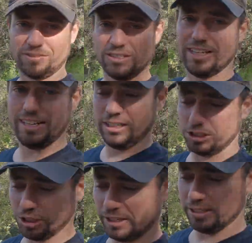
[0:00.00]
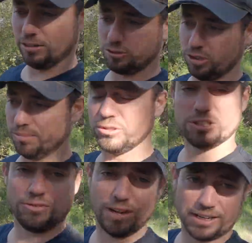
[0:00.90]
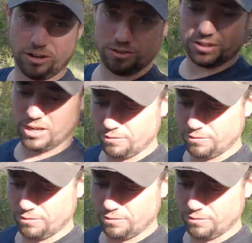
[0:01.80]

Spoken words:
you have to take a shakedown trip just to find all the